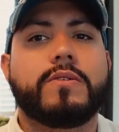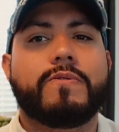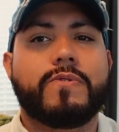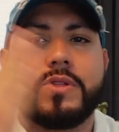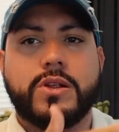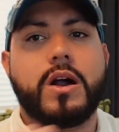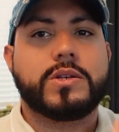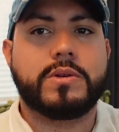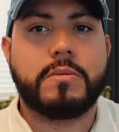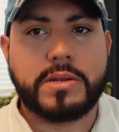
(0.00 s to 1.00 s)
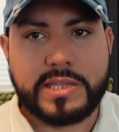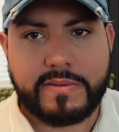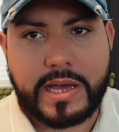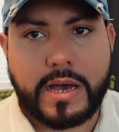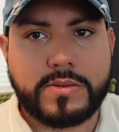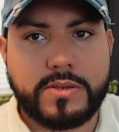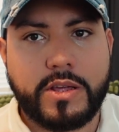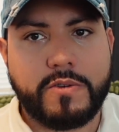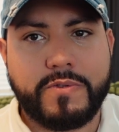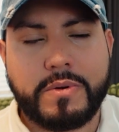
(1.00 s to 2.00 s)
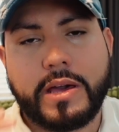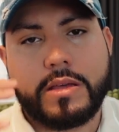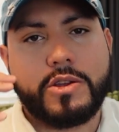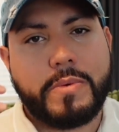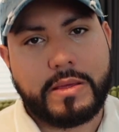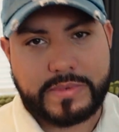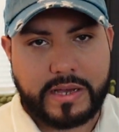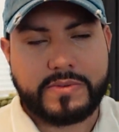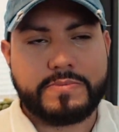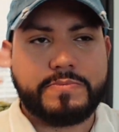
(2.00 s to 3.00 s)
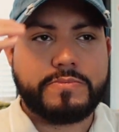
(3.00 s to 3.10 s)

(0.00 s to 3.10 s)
for the dogs when I want to leave the house so they don't feel like they're by themselves.